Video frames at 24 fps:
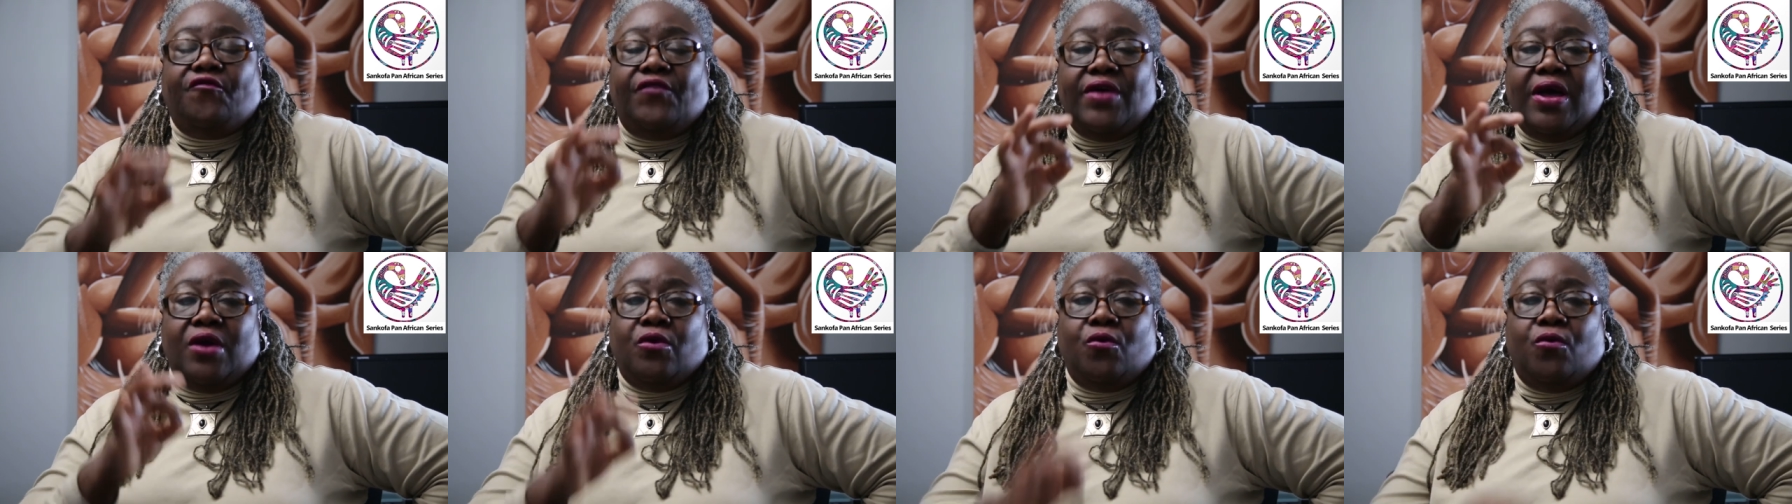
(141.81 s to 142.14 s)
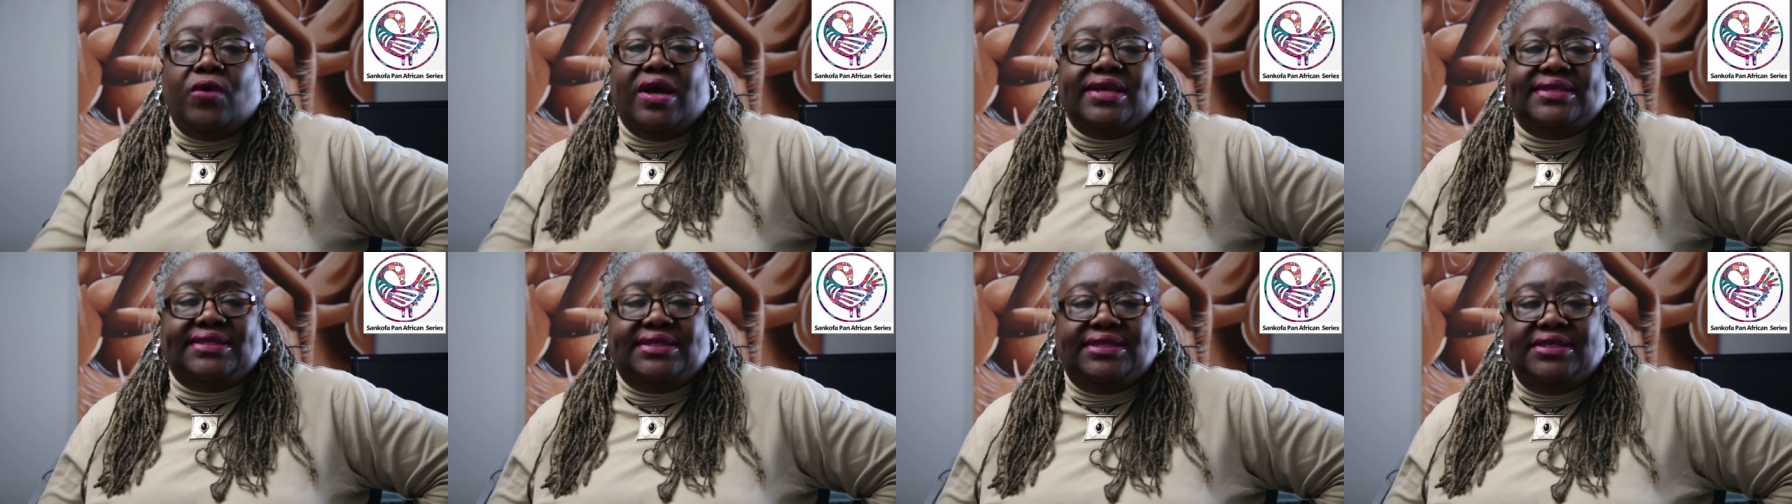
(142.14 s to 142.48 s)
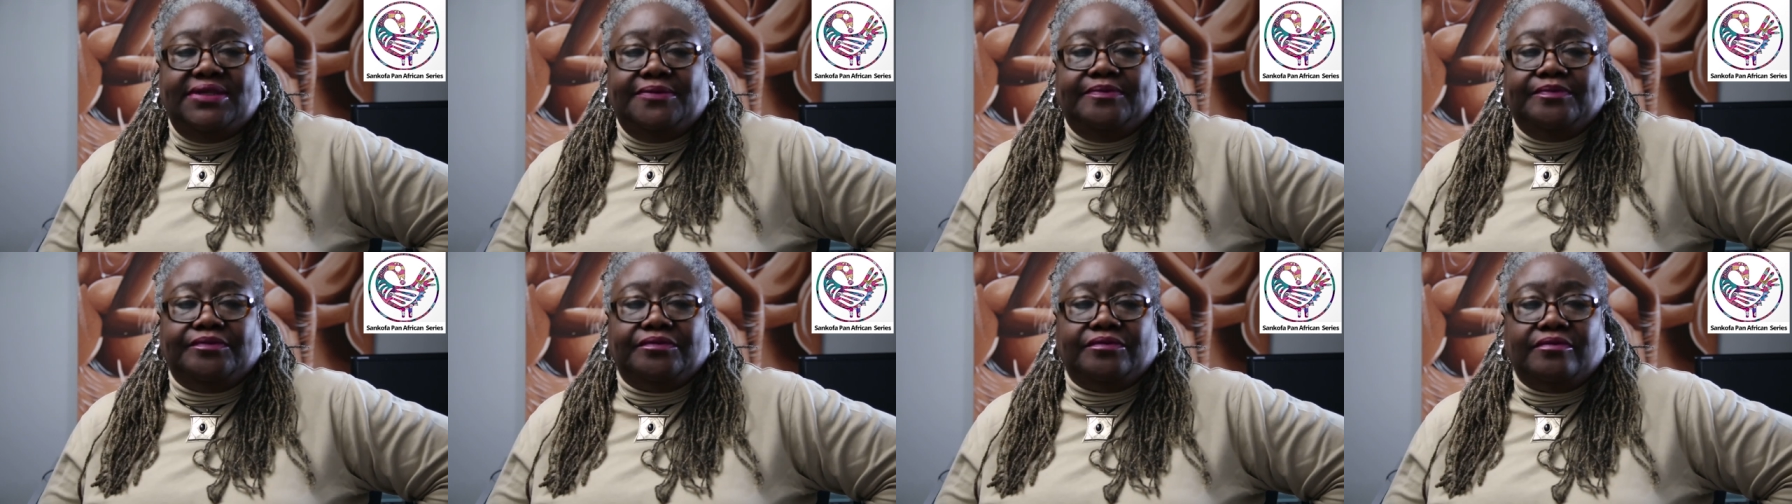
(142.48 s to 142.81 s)
of
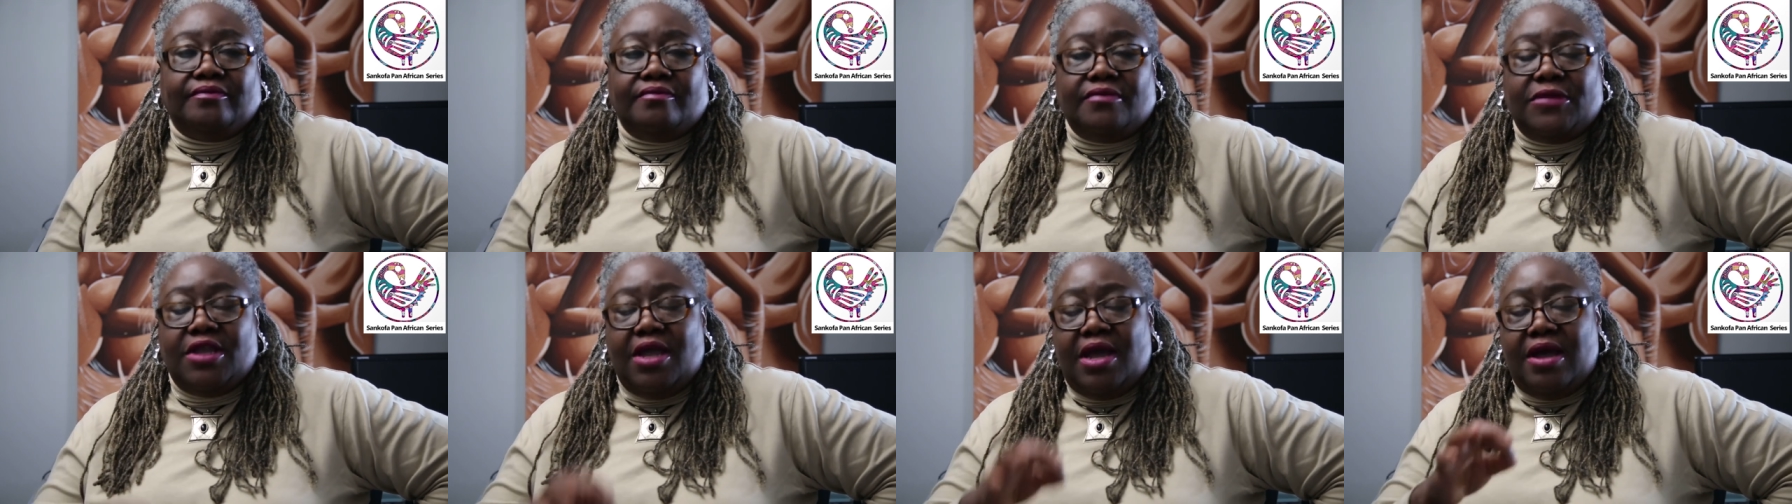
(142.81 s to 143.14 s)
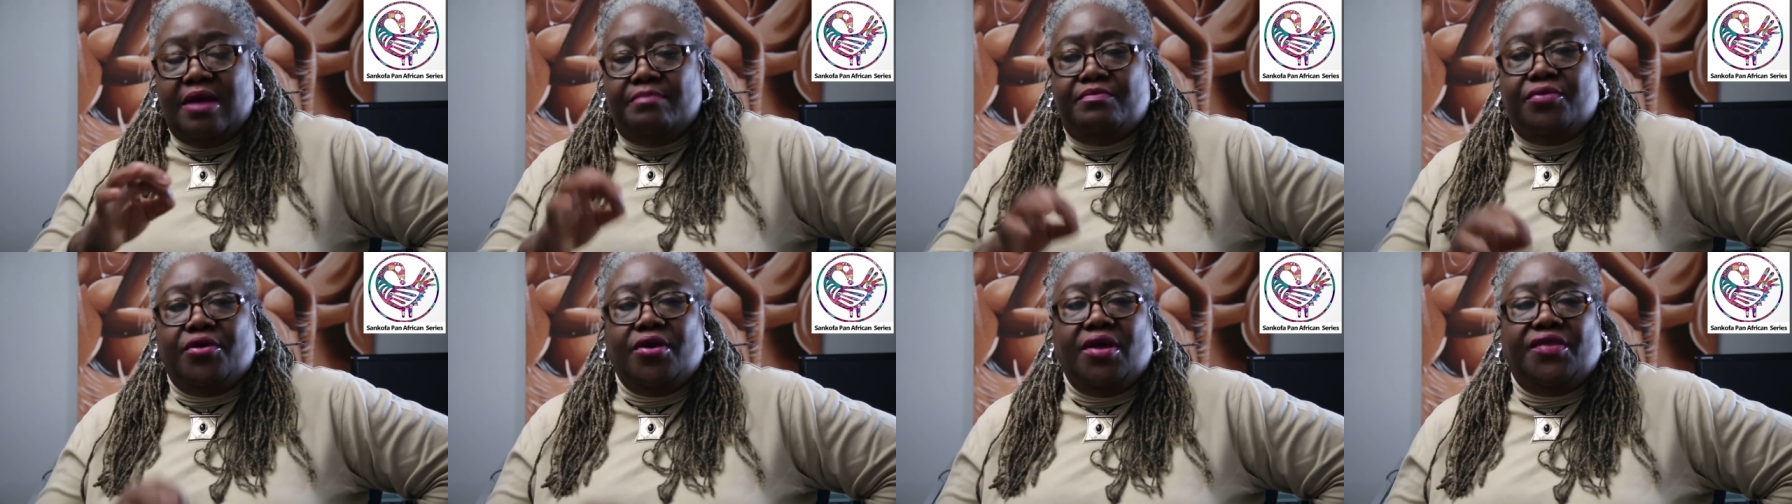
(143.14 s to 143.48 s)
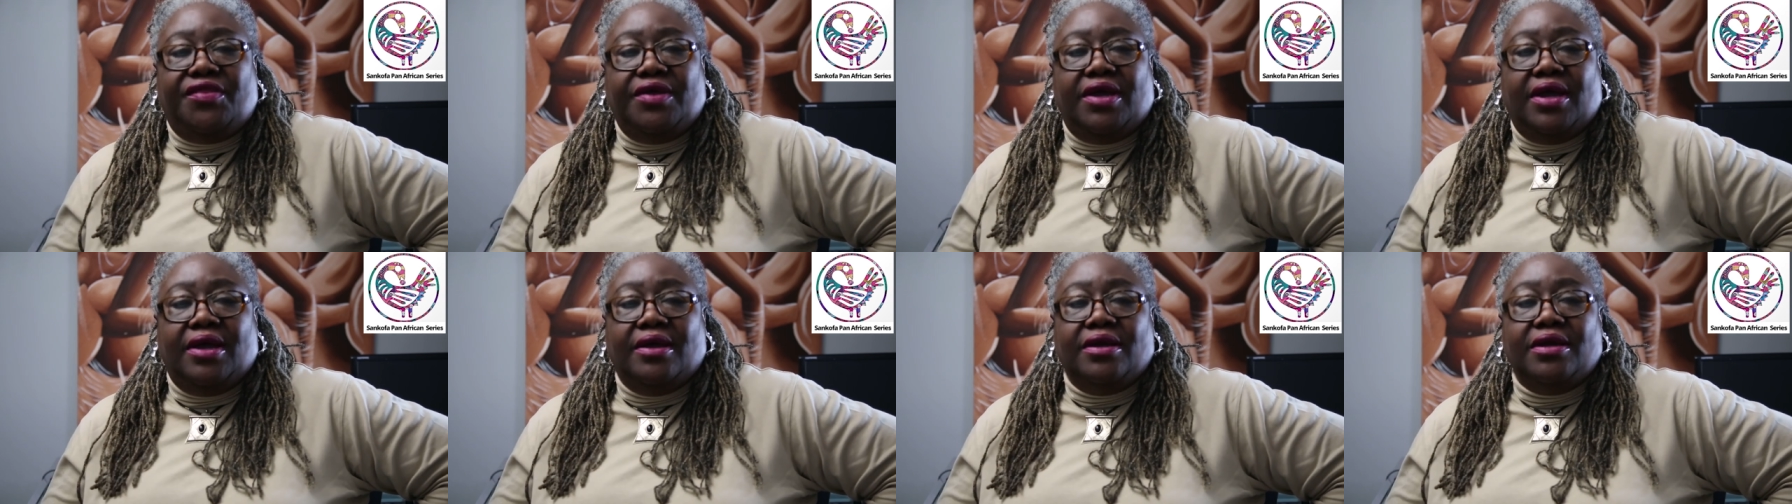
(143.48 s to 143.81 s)
Akwasi, her
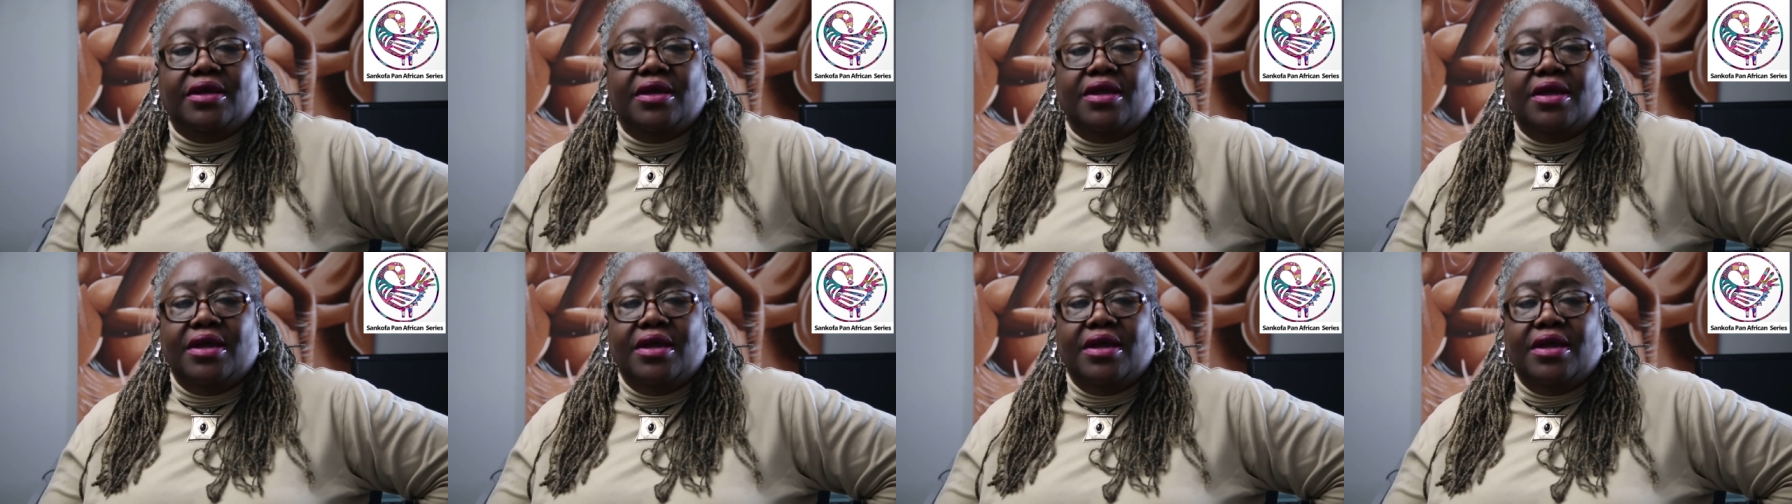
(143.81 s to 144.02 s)
brother,